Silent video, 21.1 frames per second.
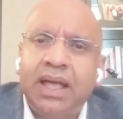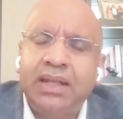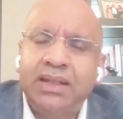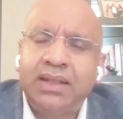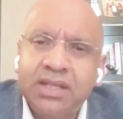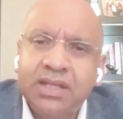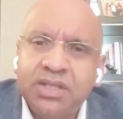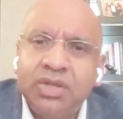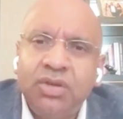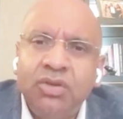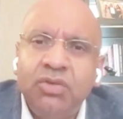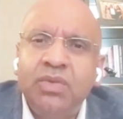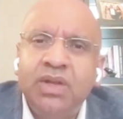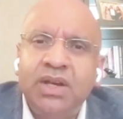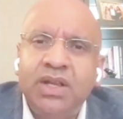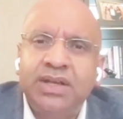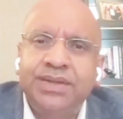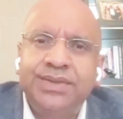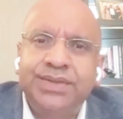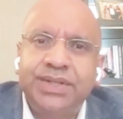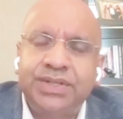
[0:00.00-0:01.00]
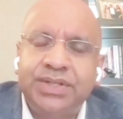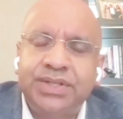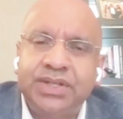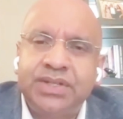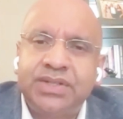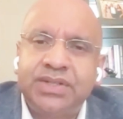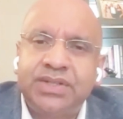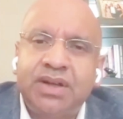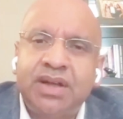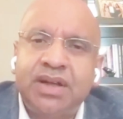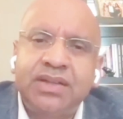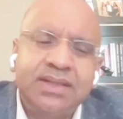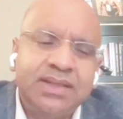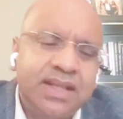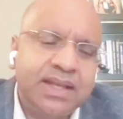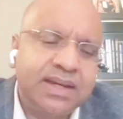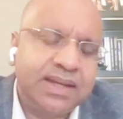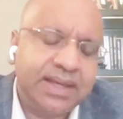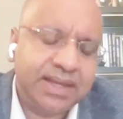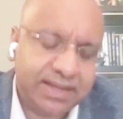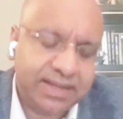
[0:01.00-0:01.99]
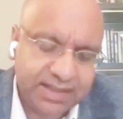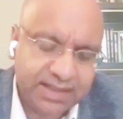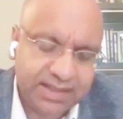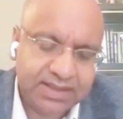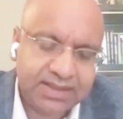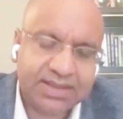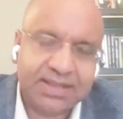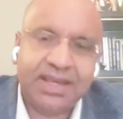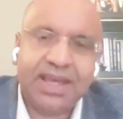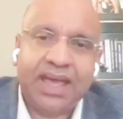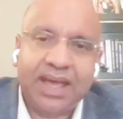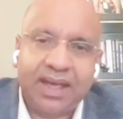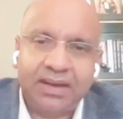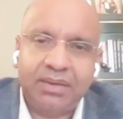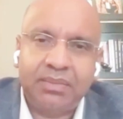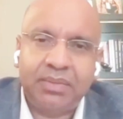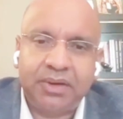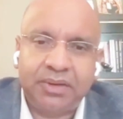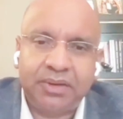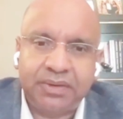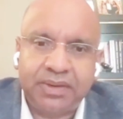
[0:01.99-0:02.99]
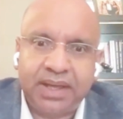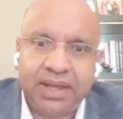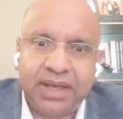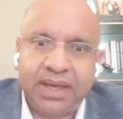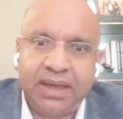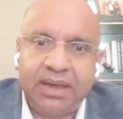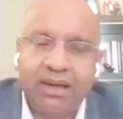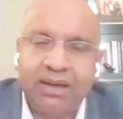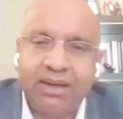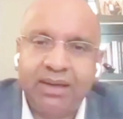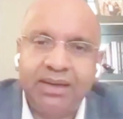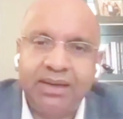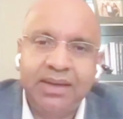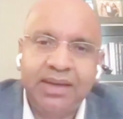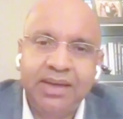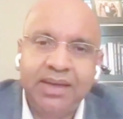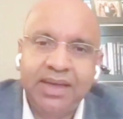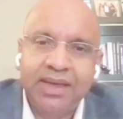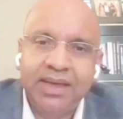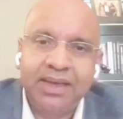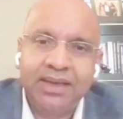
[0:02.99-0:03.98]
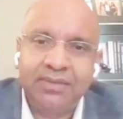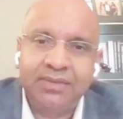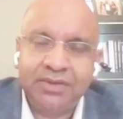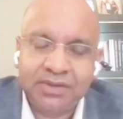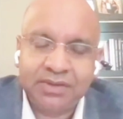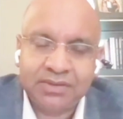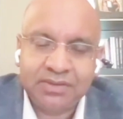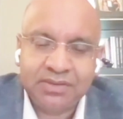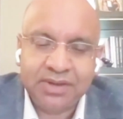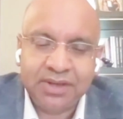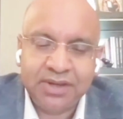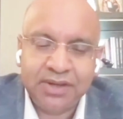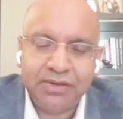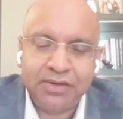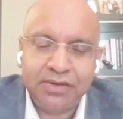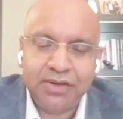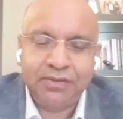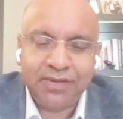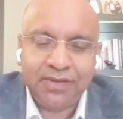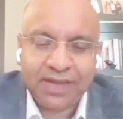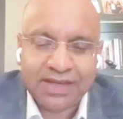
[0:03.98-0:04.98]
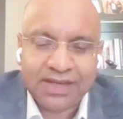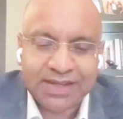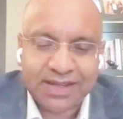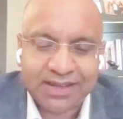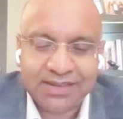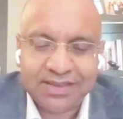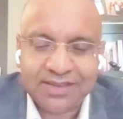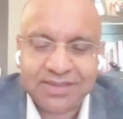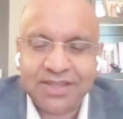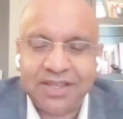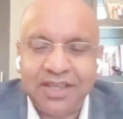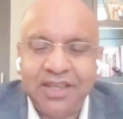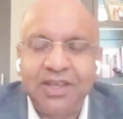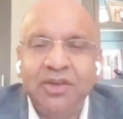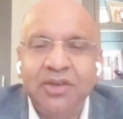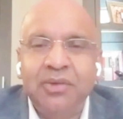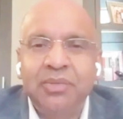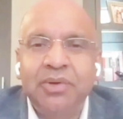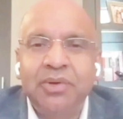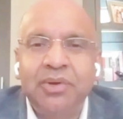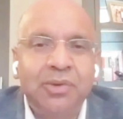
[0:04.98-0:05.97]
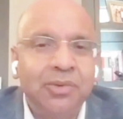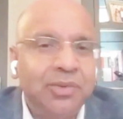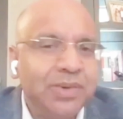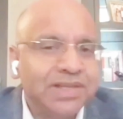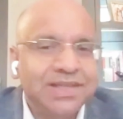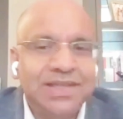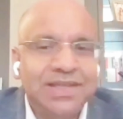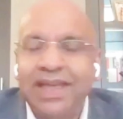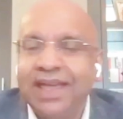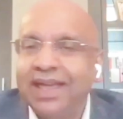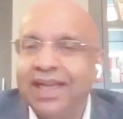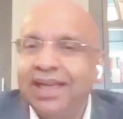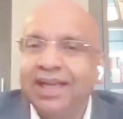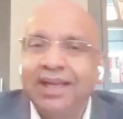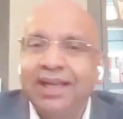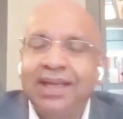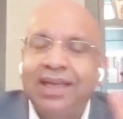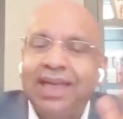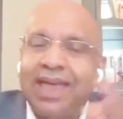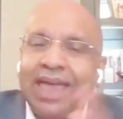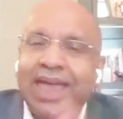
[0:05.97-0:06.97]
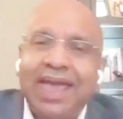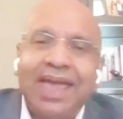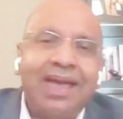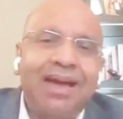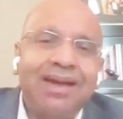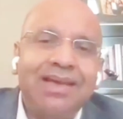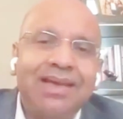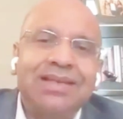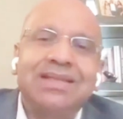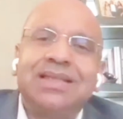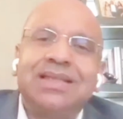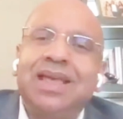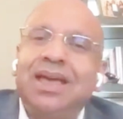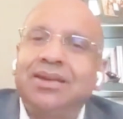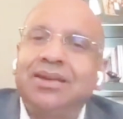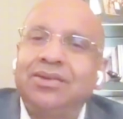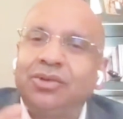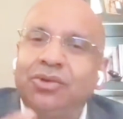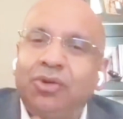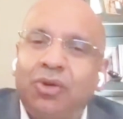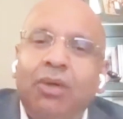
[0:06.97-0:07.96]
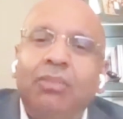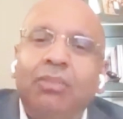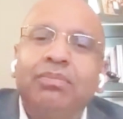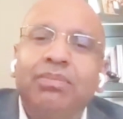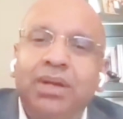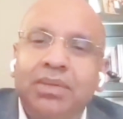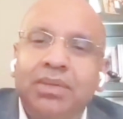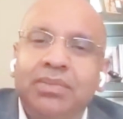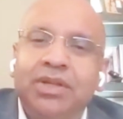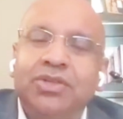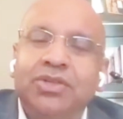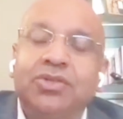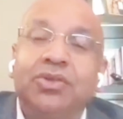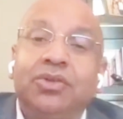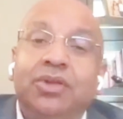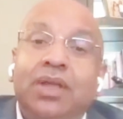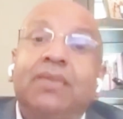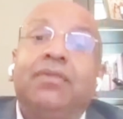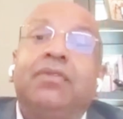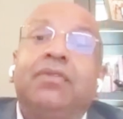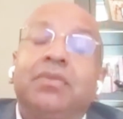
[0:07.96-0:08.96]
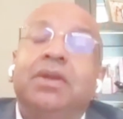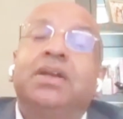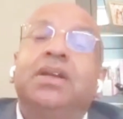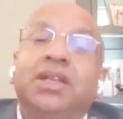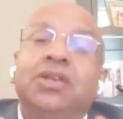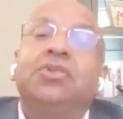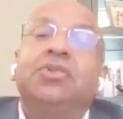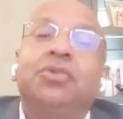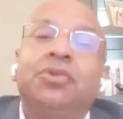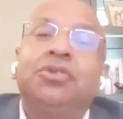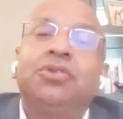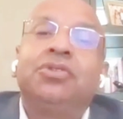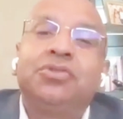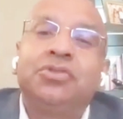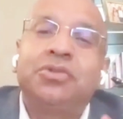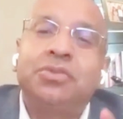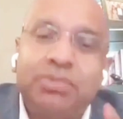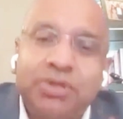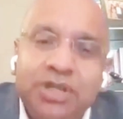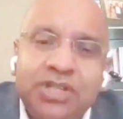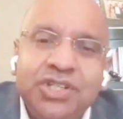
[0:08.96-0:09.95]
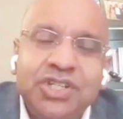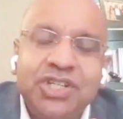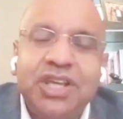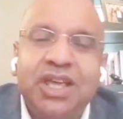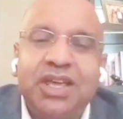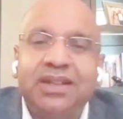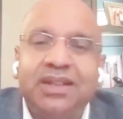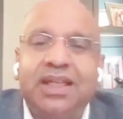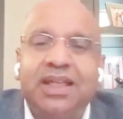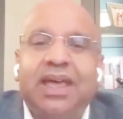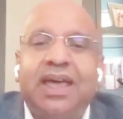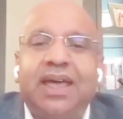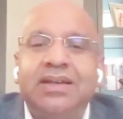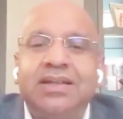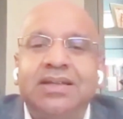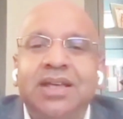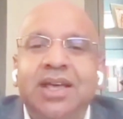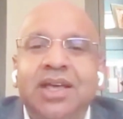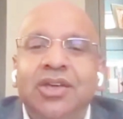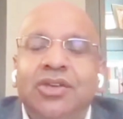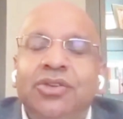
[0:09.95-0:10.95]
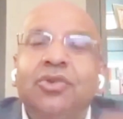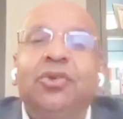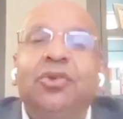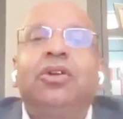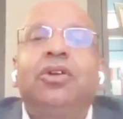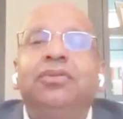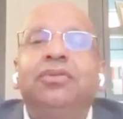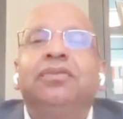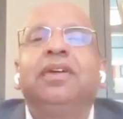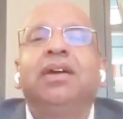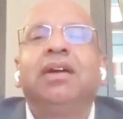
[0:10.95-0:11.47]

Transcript: and this human existence rather than getting scared about AI. Even Navita, the CEO, will always say AI is there to complement. So therefore, but in order to appreciate that, you got to